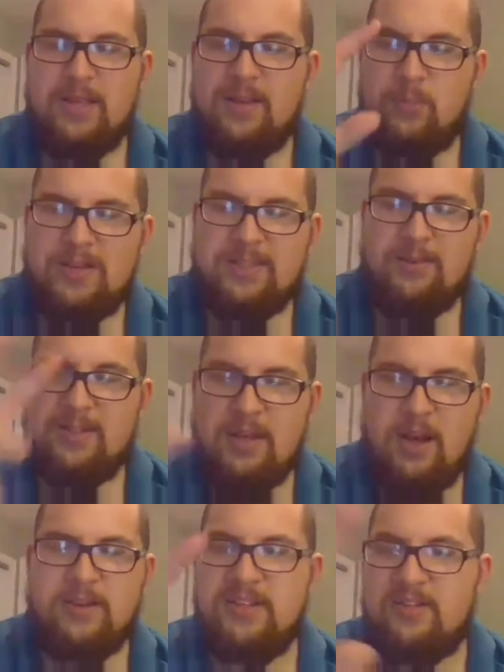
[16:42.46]
whilst there is
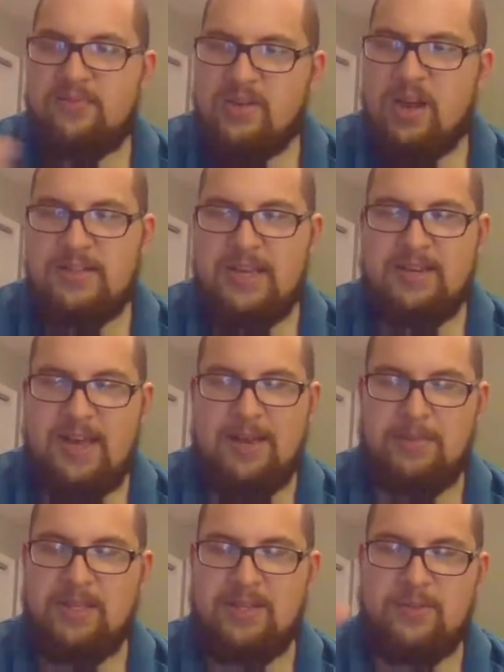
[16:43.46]
cognitive content, I
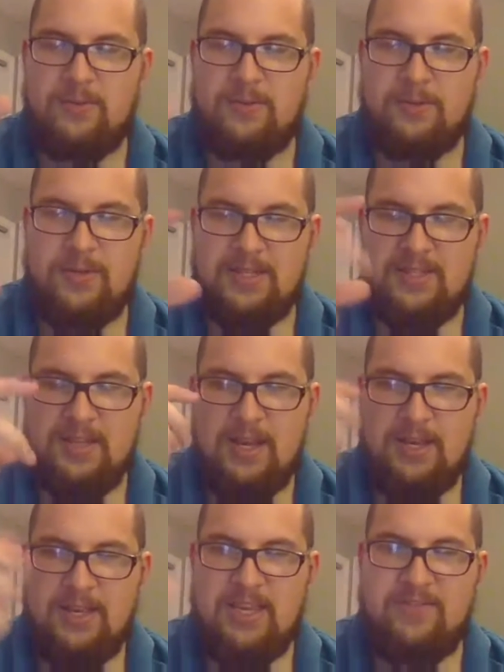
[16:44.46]
believe, to this
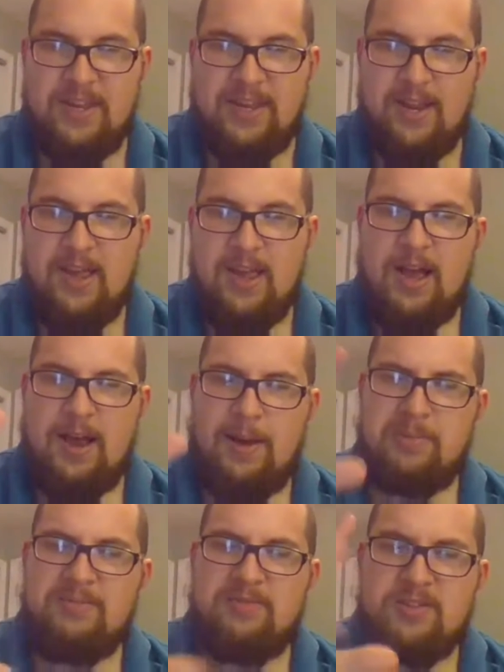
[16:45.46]
evening, I
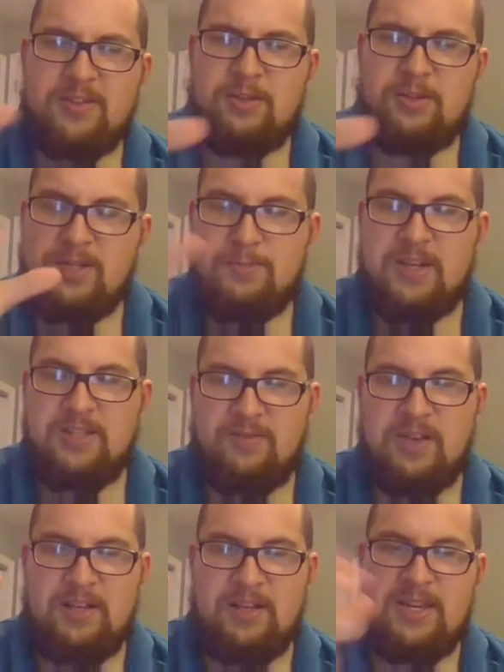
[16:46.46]
believe there's also expressive
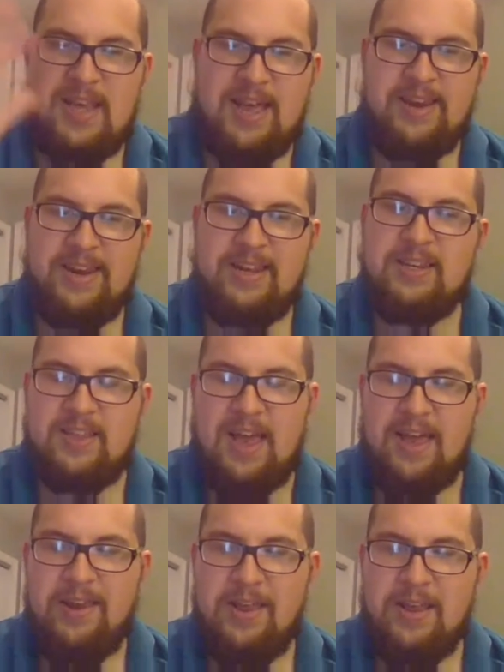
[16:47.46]
content added into
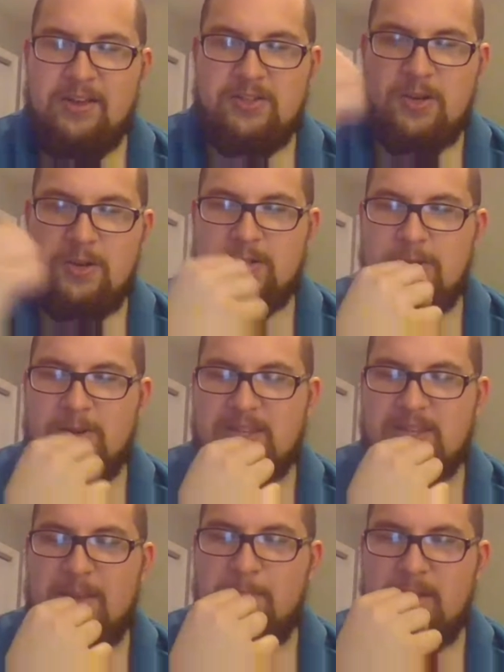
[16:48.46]
that. So it's
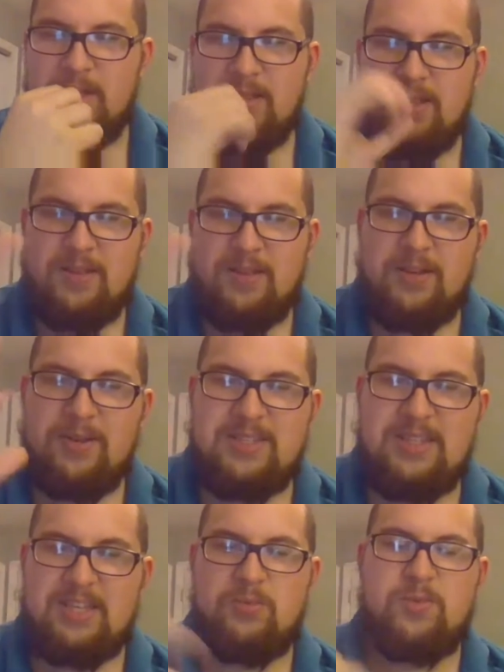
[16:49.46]
not, there is
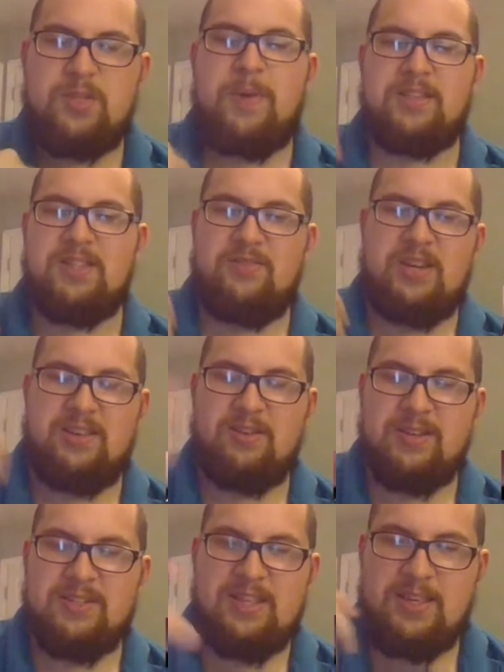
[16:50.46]
this responsivity, there
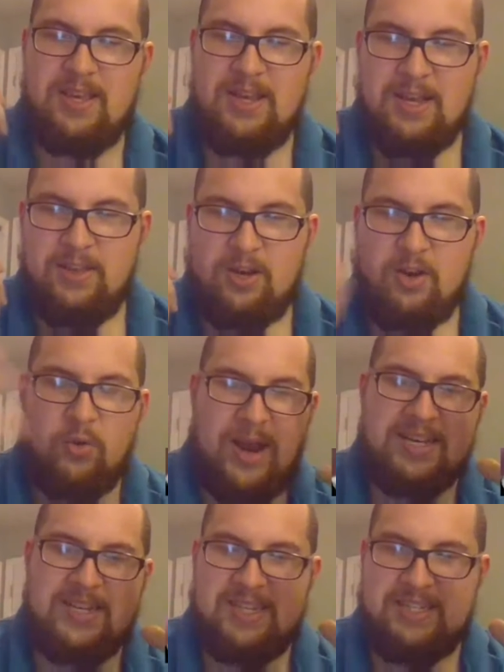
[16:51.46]
is the
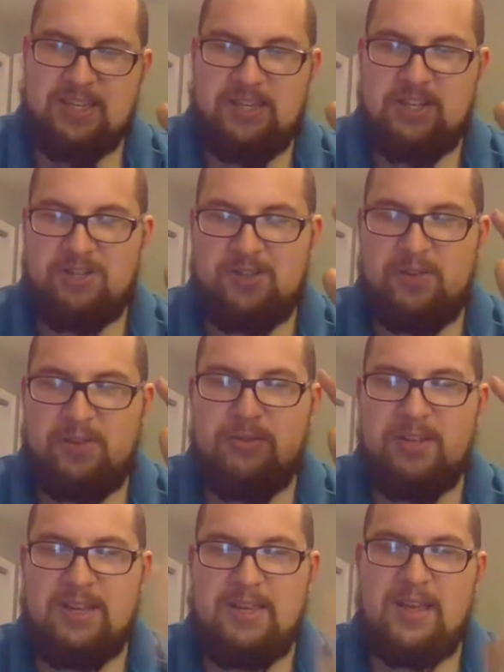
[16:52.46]
correctness conditions of
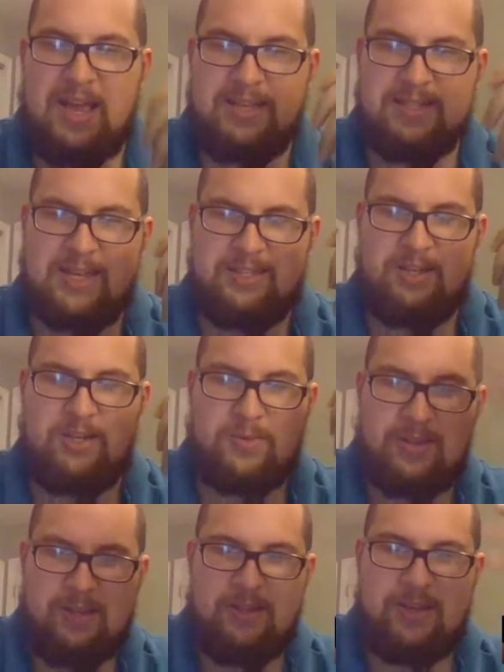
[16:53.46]
using it has to do with
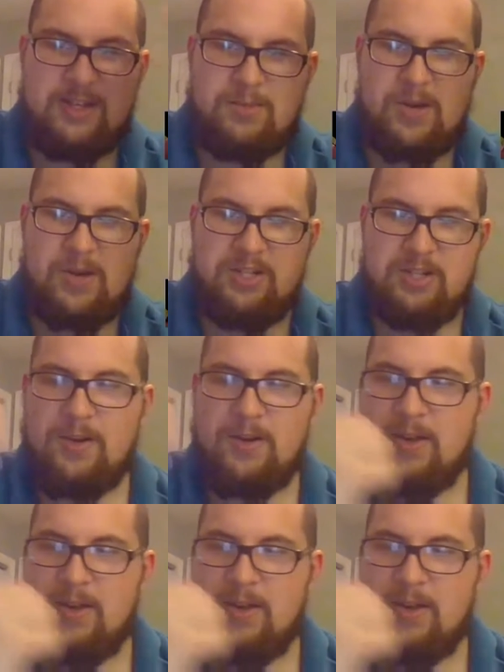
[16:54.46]
the expression